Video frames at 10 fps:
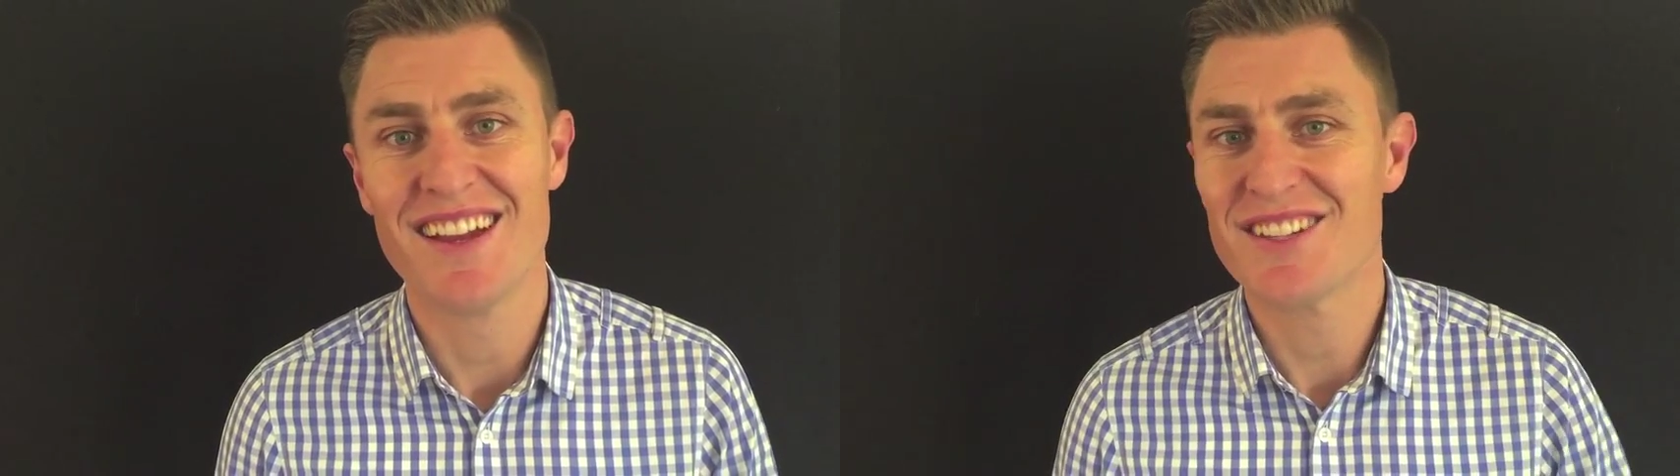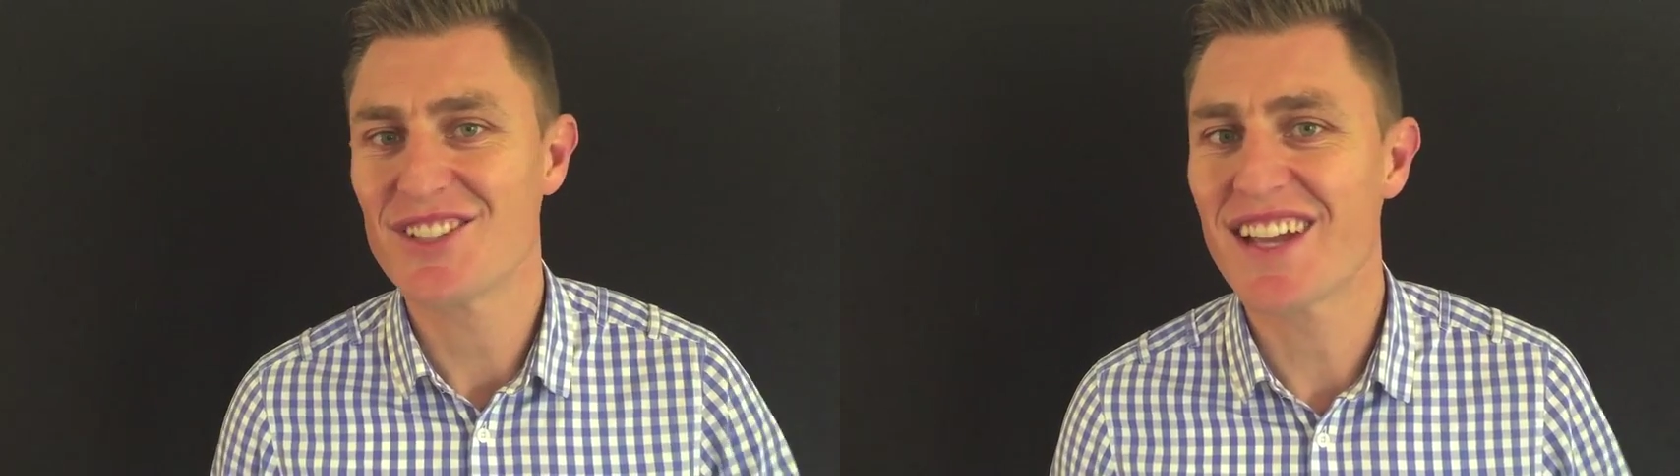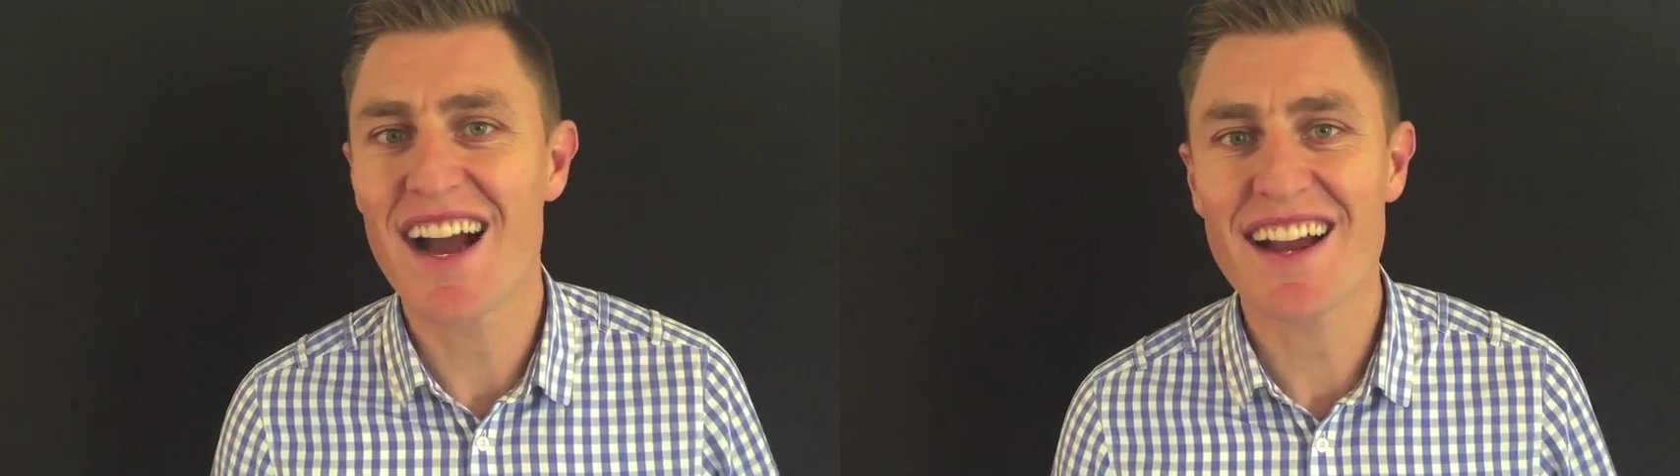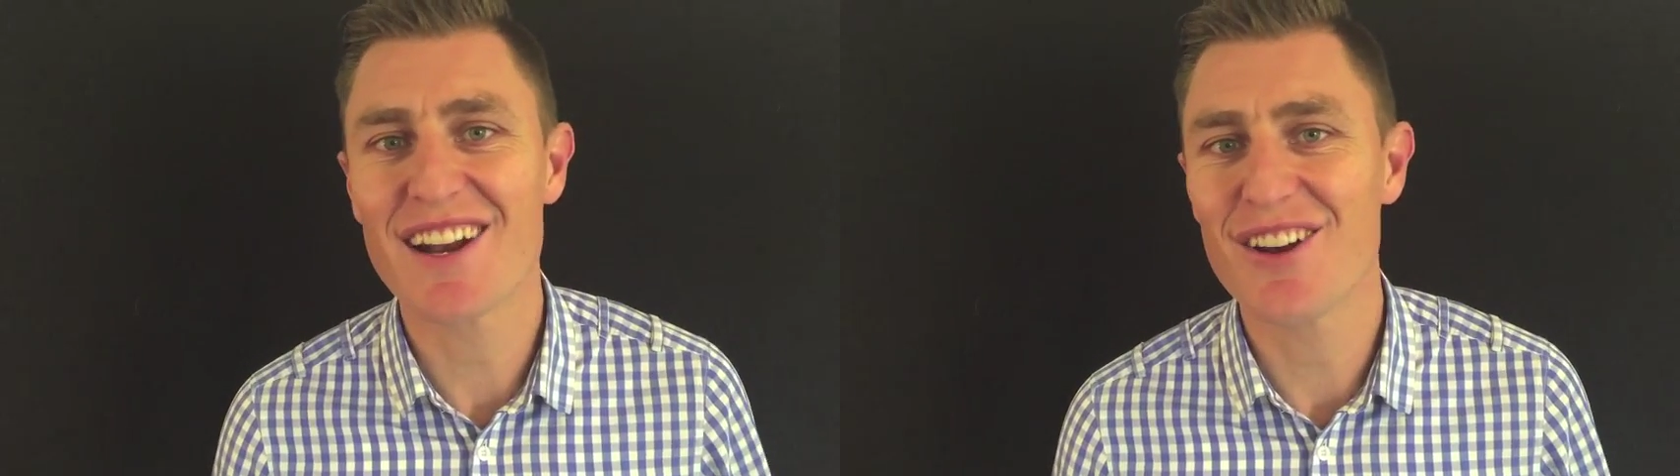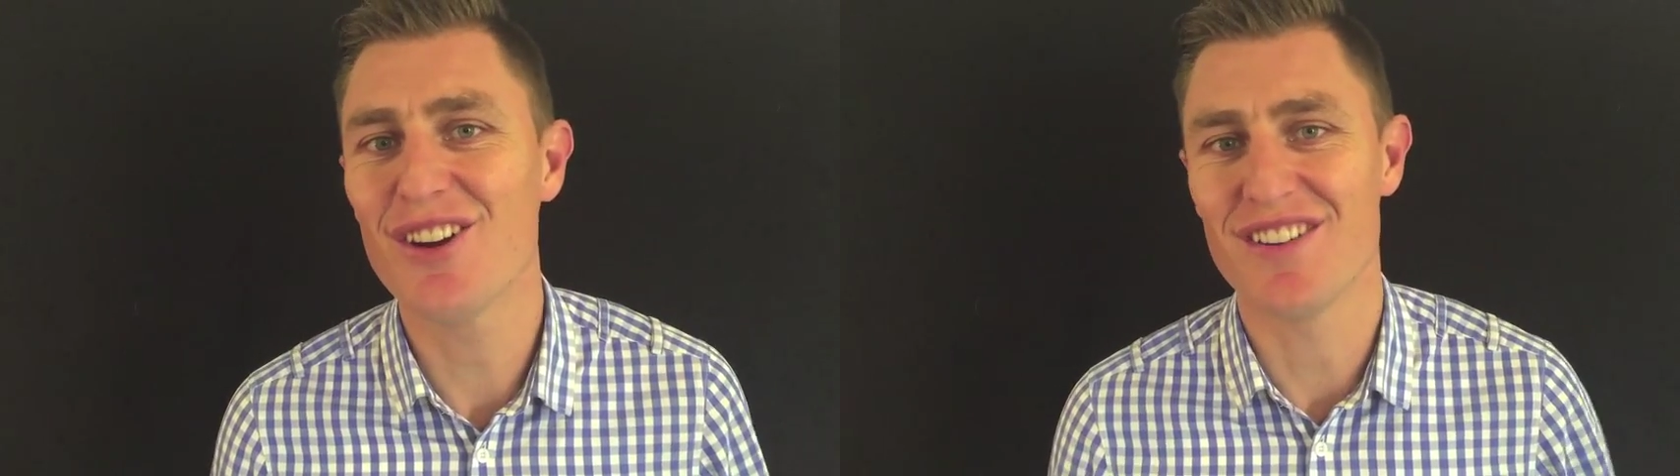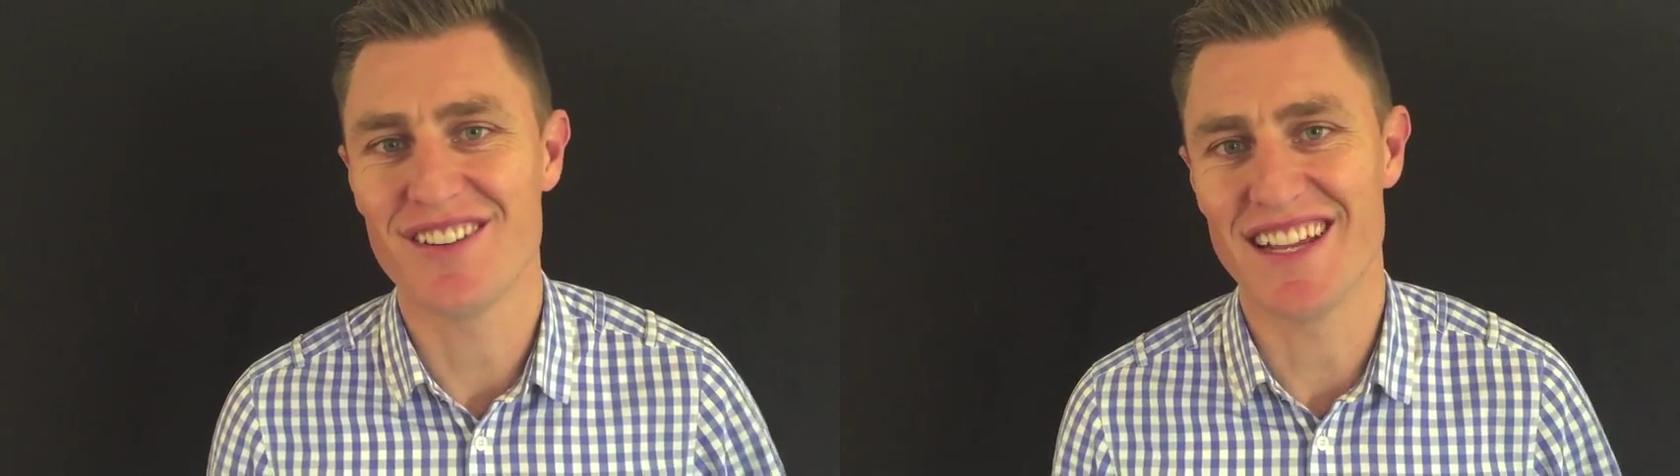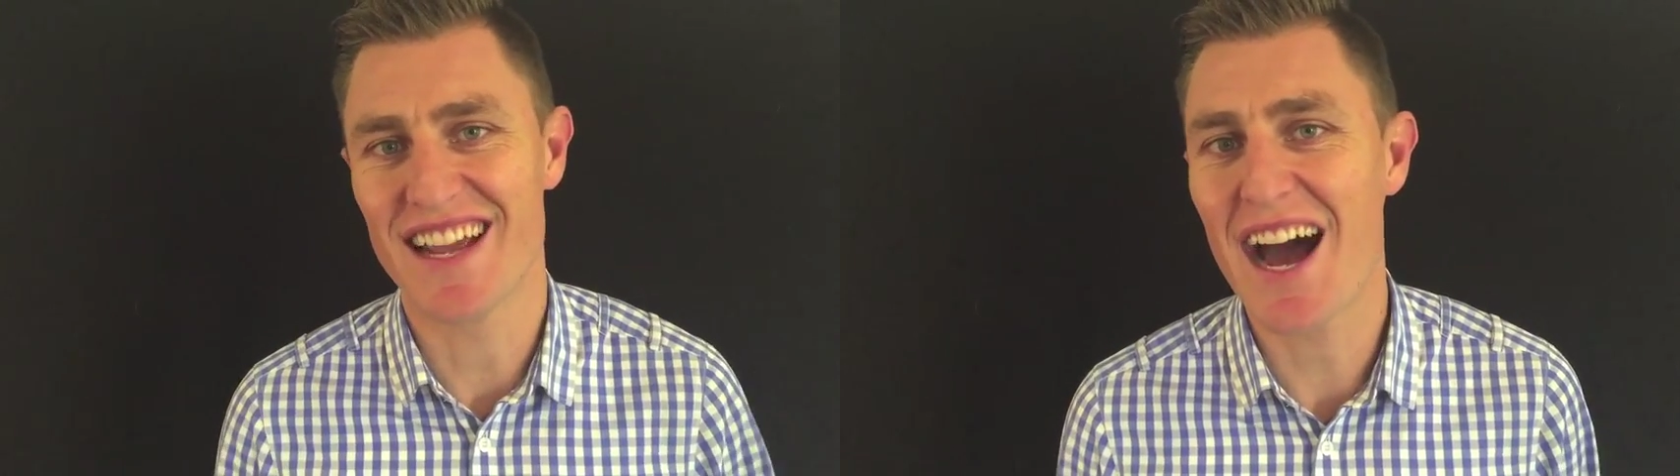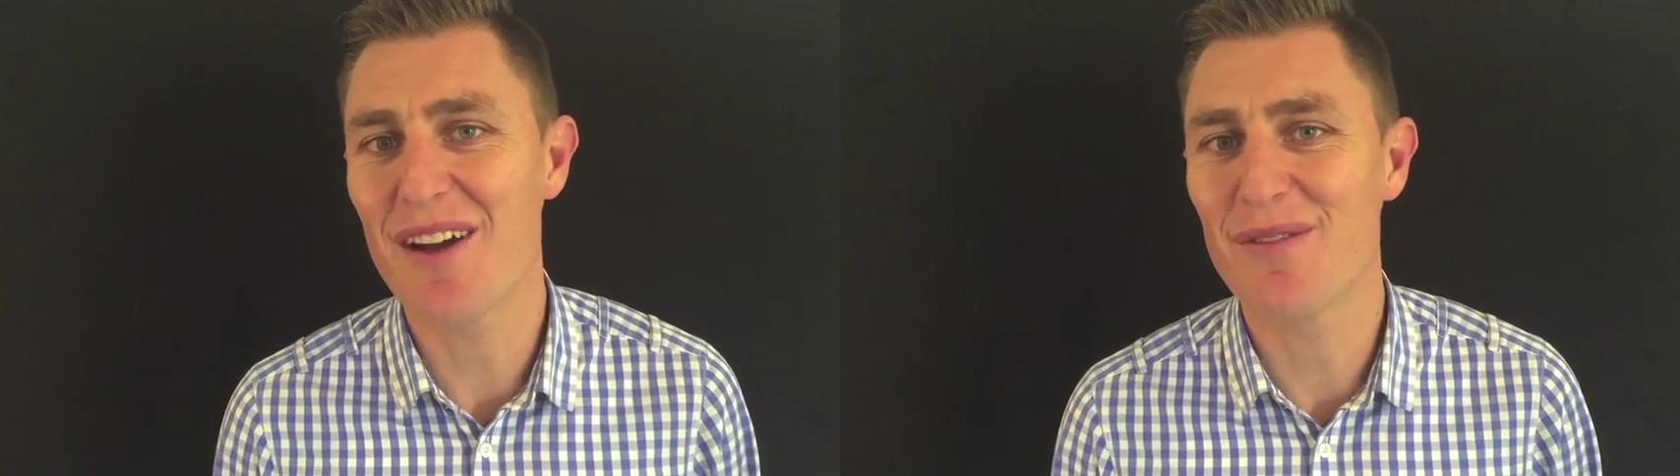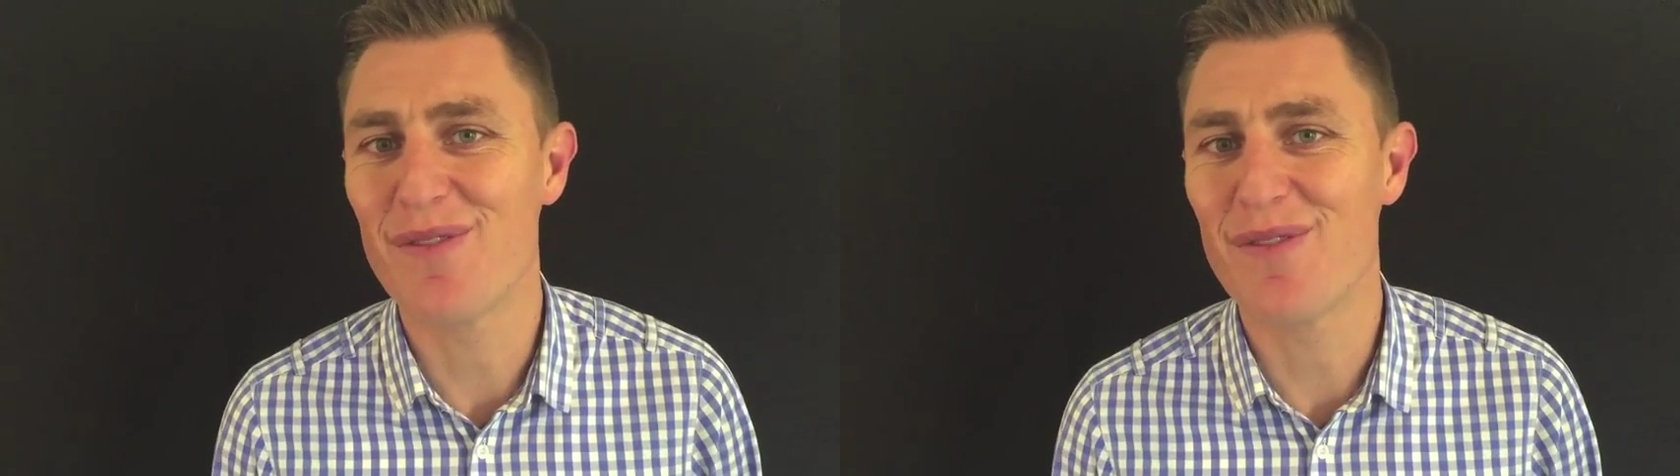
So you can't get hurt, you can't